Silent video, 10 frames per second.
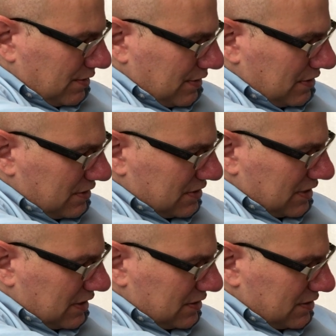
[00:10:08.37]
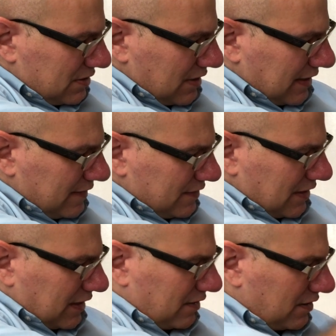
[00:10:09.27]
That looks nice. That gives
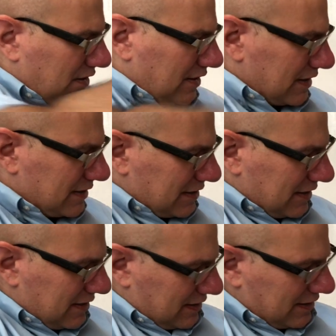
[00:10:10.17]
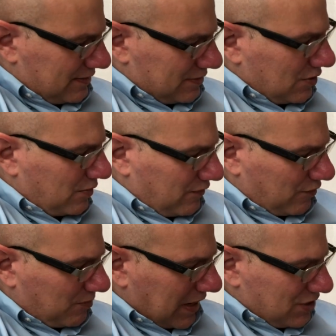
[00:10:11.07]
like a there's no
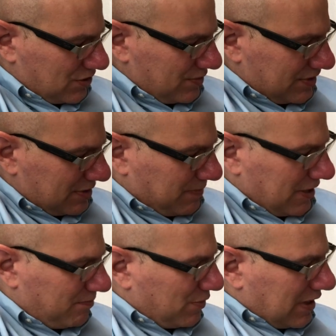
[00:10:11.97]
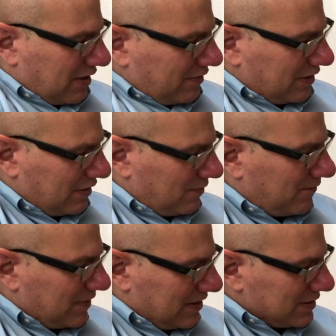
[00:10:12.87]
information. There's just people out in
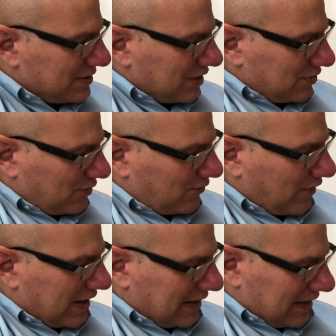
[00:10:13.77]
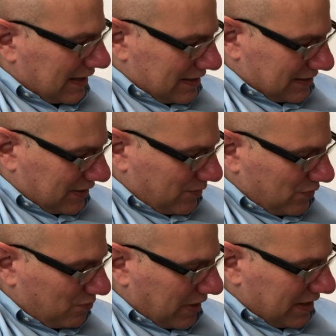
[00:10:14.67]
the center fighting against anyone
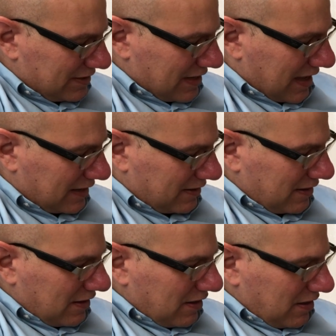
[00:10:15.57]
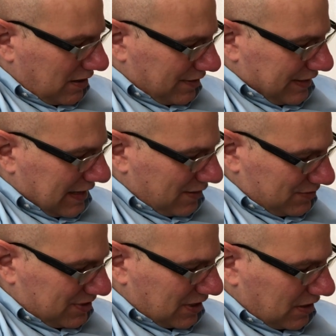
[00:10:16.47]
who may attack on the
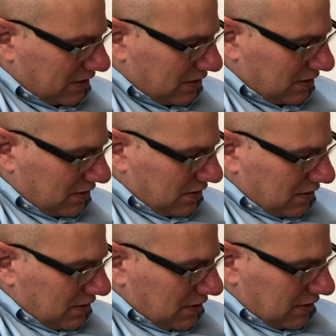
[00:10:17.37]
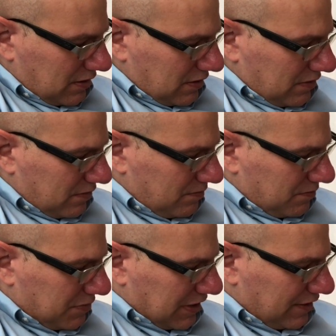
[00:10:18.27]
outside.
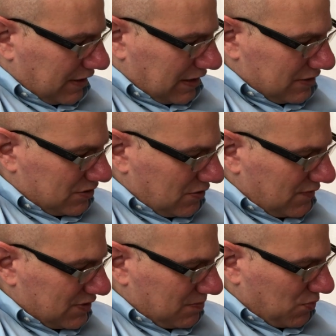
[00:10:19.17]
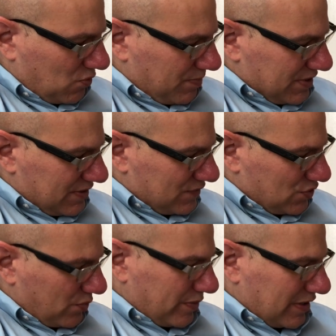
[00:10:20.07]
But I think it serves the purpose of
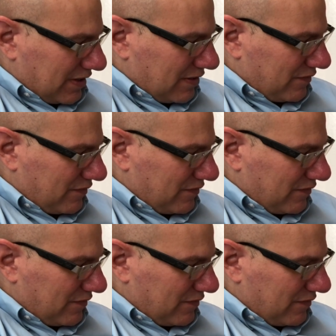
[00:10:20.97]
showing